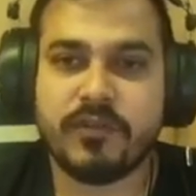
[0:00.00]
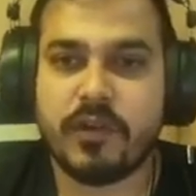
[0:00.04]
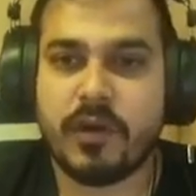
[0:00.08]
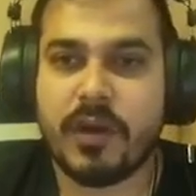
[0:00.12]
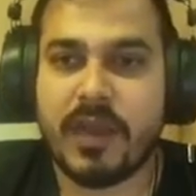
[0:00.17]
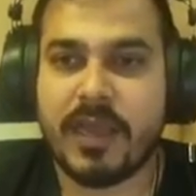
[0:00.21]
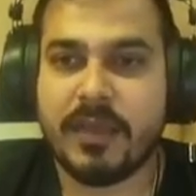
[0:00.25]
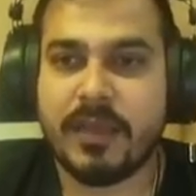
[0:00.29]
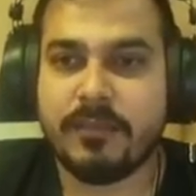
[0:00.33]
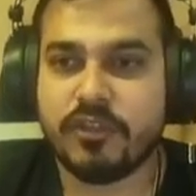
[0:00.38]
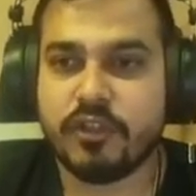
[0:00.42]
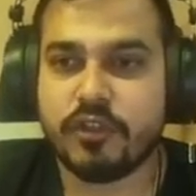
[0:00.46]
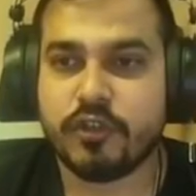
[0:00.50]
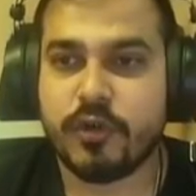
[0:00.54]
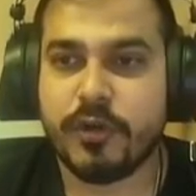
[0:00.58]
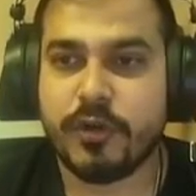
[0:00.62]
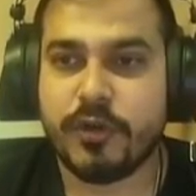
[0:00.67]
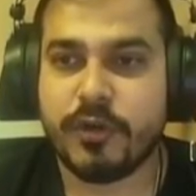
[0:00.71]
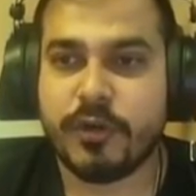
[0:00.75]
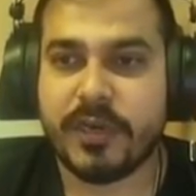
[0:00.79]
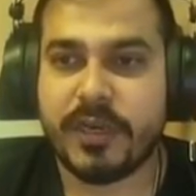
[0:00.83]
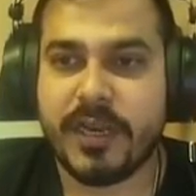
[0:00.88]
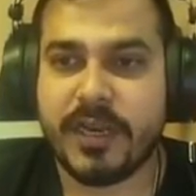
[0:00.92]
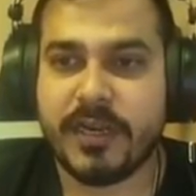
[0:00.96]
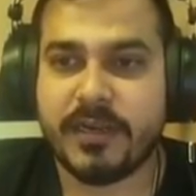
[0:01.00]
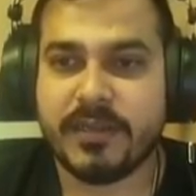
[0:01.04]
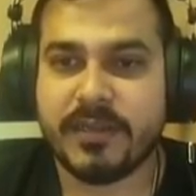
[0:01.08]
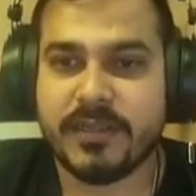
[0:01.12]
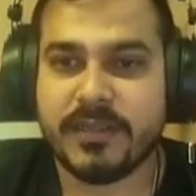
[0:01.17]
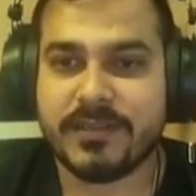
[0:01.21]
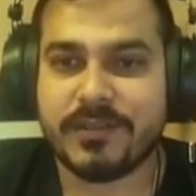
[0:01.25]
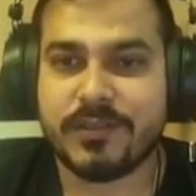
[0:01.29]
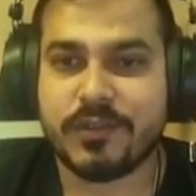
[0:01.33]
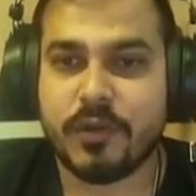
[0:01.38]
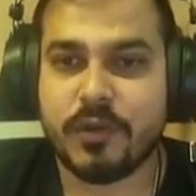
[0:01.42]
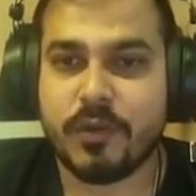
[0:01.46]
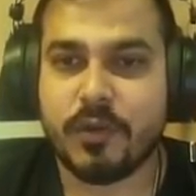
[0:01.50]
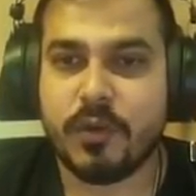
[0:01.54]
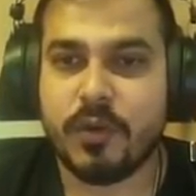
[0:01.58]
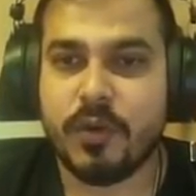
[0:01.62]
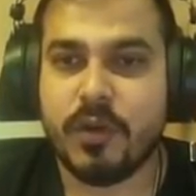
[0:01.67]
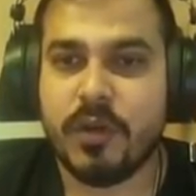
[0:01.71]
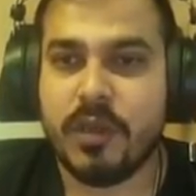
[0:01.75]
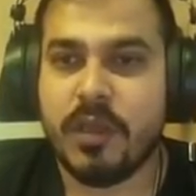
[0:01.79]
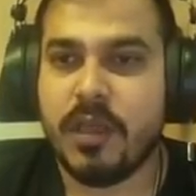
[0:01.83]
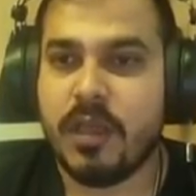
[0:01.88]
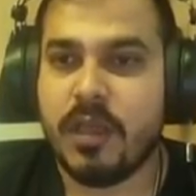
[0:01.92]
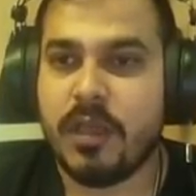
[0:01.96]
So I'm just going to create this.
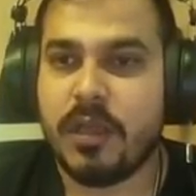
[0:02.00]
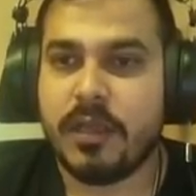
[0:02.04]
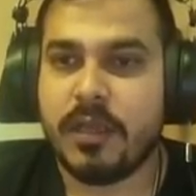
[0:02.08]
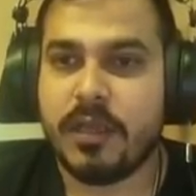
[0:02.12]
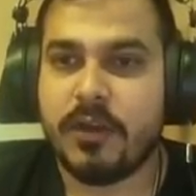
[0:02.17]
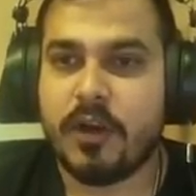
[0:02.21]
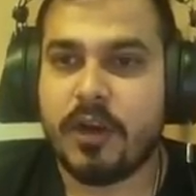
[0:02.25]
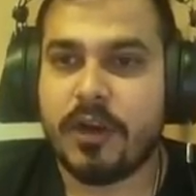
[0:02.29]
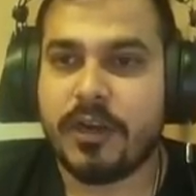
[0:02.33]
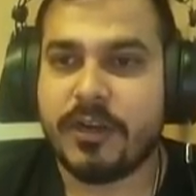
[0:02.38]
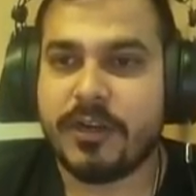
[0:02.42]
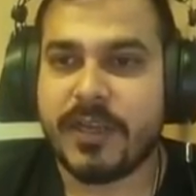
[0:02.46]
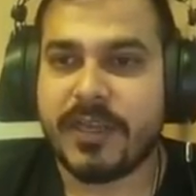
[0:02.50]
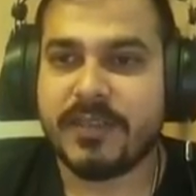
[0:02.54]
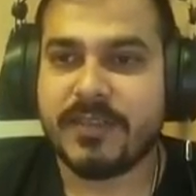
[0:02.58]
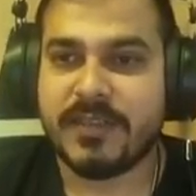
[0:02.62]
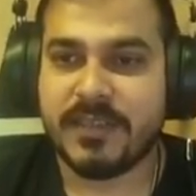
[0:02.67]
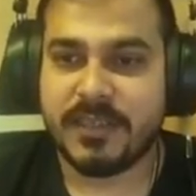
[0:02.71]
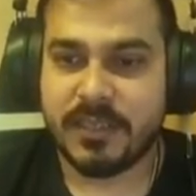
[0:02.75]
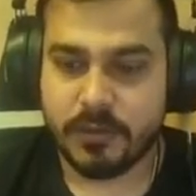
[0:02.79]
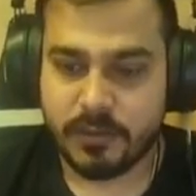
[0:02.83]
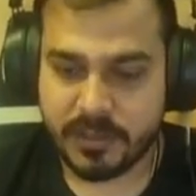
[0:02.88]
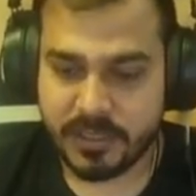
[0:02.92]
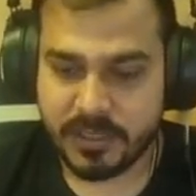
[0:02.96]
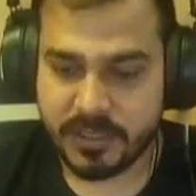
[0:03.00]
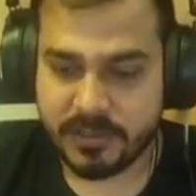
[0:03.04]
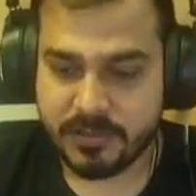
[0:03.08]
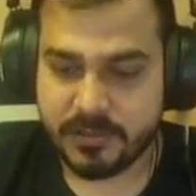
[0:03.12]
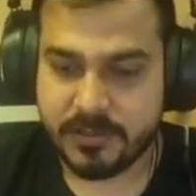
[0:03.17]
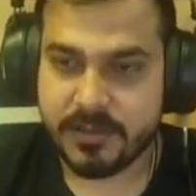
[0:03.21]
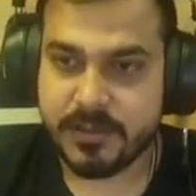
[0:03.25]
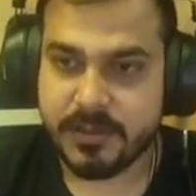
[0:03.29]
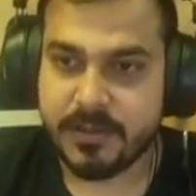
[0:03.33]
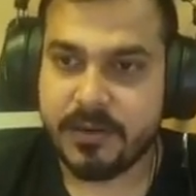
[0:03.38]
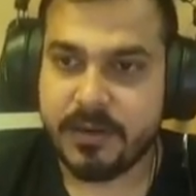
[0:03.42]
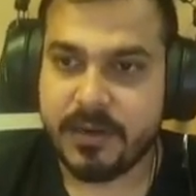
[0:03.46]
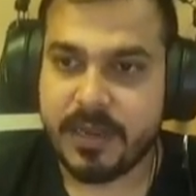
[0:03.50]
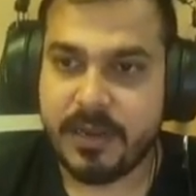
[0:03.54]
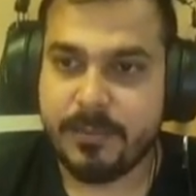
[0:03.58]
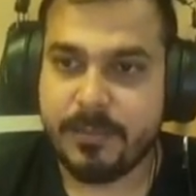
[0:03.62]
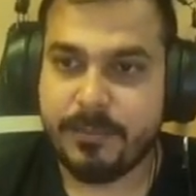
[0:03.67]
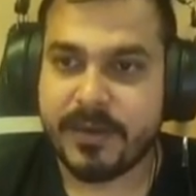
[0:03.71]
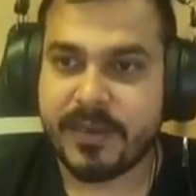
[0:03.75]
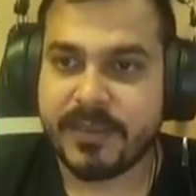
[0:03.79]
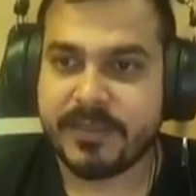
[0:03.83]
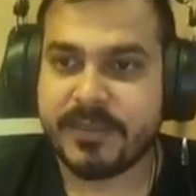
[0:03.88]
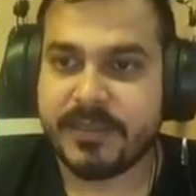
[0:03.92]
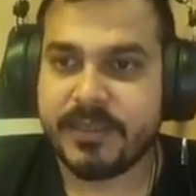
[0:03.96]
So in order to execute it, here I'll
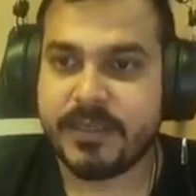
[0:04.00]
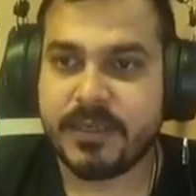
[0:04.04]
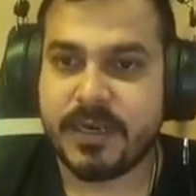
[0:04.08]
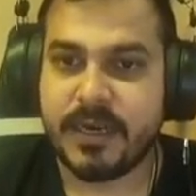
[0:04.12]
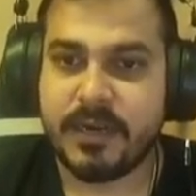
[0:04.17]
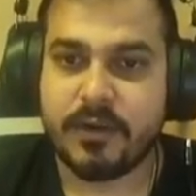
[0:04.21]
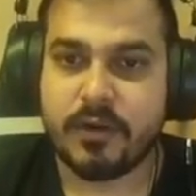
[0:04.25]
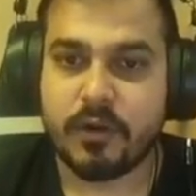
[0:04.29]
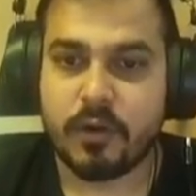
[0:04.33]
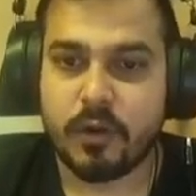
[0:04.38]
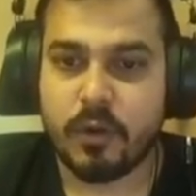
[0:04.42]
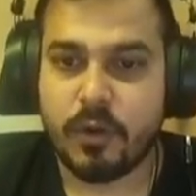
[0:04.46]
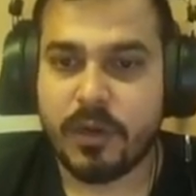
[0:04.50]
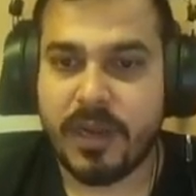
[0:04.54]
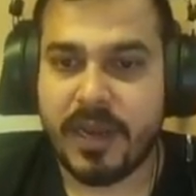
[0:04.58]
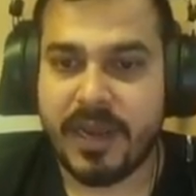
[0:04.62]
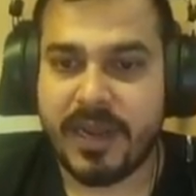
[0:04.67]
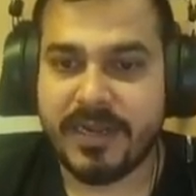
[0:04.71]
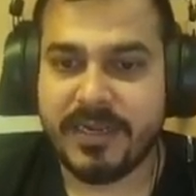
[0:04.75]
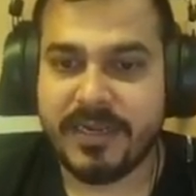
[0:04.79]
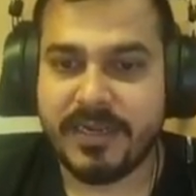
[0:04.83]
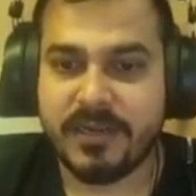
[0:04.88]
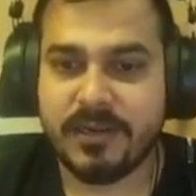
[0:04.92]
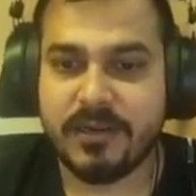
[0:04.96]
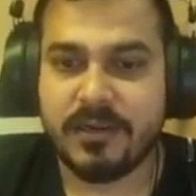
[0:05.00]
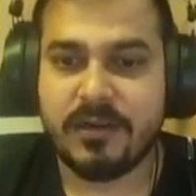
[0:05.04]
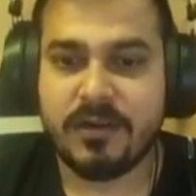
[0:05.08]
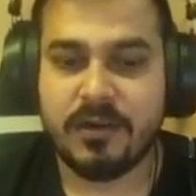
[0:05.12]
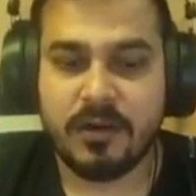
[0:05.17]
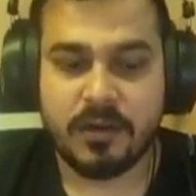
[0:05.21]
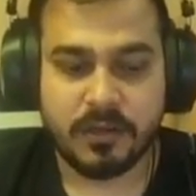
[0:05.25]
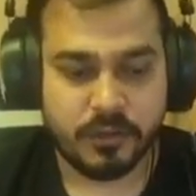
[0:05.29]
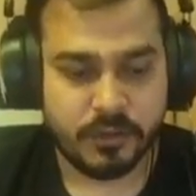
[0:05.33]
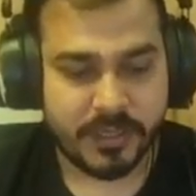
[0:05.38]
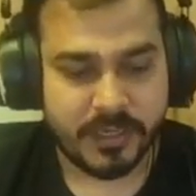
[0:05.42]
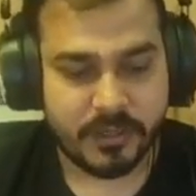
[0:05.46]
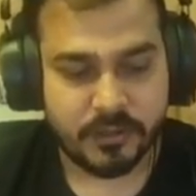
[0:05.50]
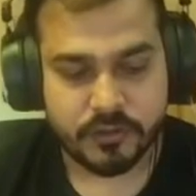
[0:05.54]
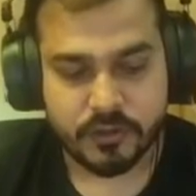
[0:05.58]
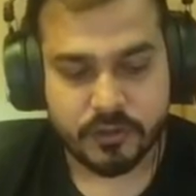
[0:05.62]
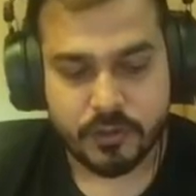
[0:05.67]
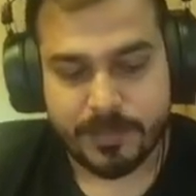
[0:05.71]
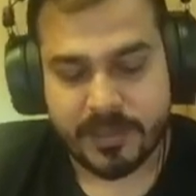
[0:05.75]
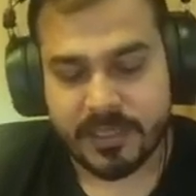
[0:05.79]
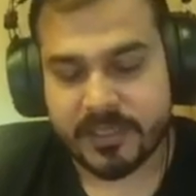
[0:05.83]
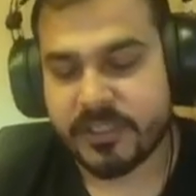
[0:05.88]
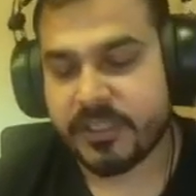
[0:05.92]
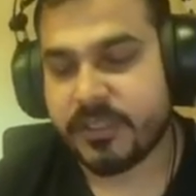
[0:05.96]
press it control enter, or you can also
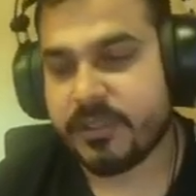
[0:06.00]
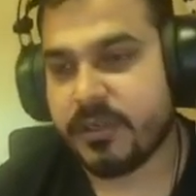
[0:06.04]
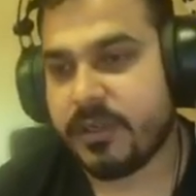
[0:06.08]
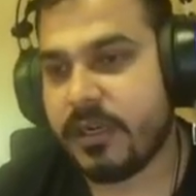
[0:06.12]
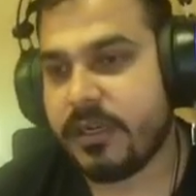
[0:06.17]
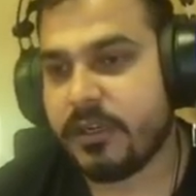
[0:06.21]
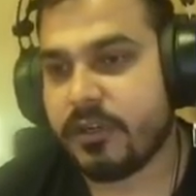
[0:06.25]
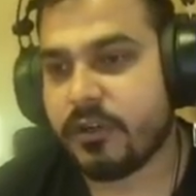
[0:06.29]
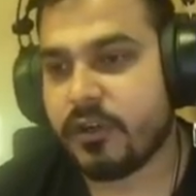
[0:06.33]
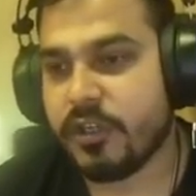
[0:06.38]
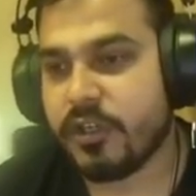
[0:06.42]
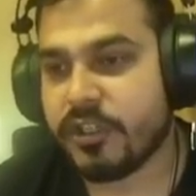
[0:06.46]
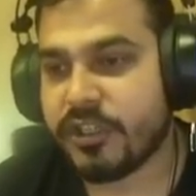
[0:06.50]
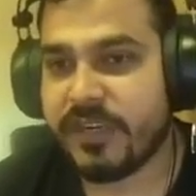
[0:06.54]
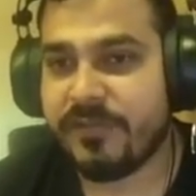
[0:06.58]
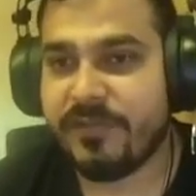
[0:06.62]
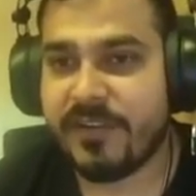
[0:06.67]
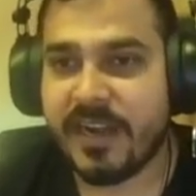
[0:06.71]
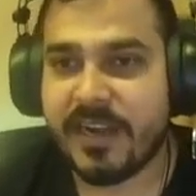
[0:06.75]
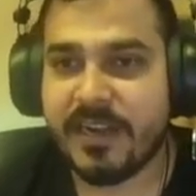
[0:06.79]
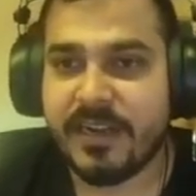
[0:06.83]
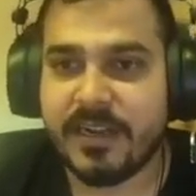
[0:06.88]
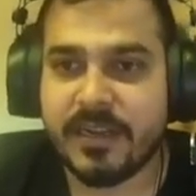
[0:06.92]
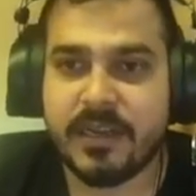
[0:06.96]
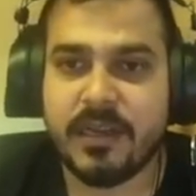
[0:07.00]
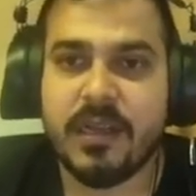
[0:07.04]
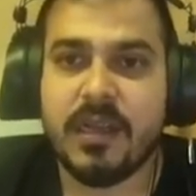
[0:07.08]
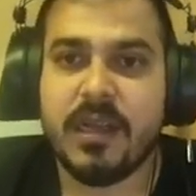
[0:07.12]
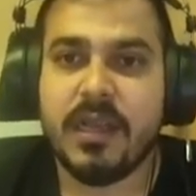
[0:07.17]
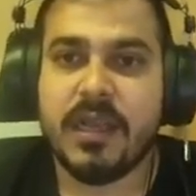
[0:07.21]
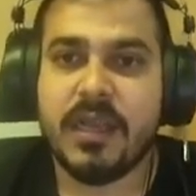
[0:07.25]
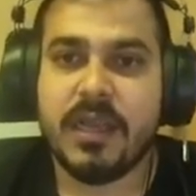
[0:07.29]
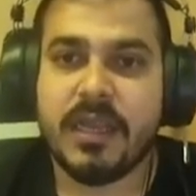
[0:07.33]
press control shift enter.